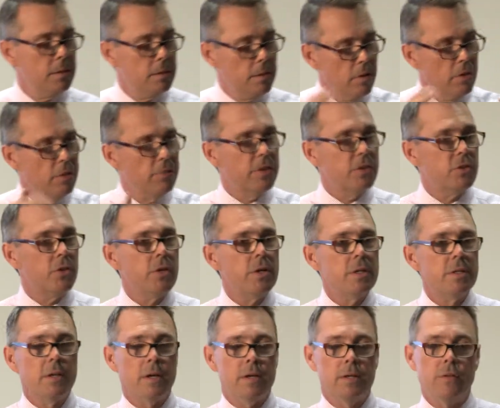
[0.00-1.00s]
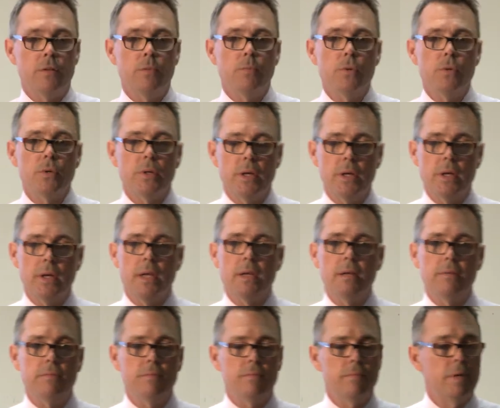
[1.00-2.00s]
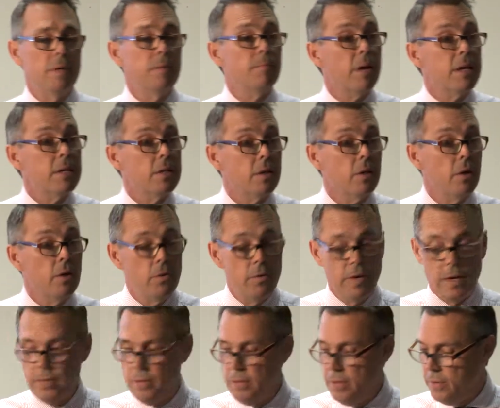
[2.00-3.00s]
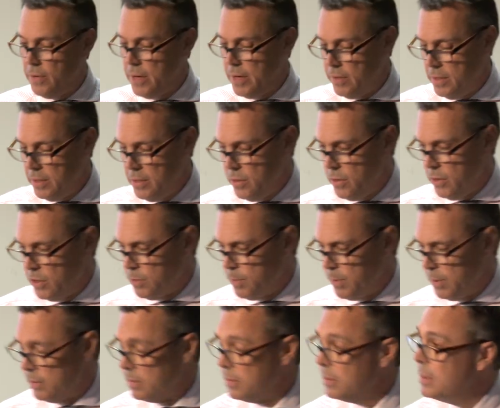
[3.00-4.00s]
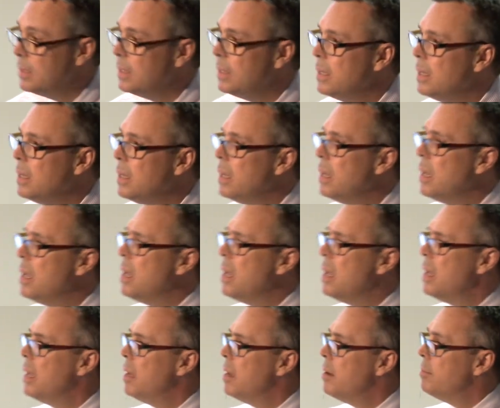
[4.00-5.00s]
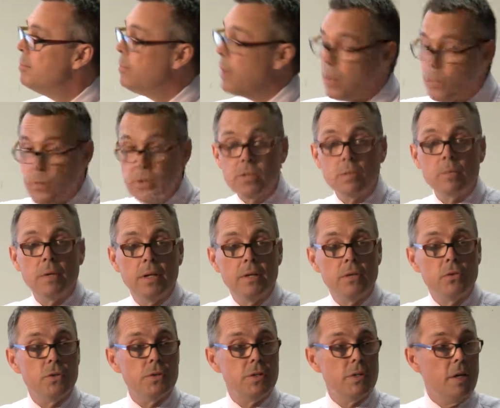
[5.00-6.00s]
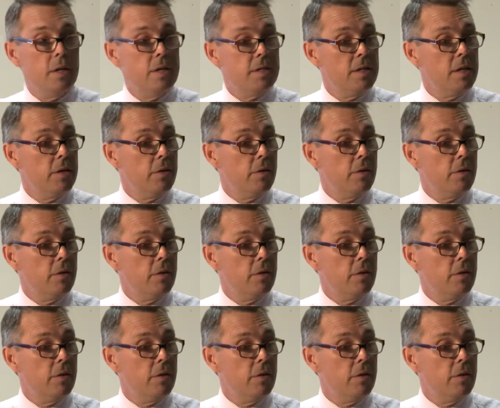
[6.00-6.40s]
on the Victorian side of the border in Bendigo, around the new hospital, but with some clinical sites in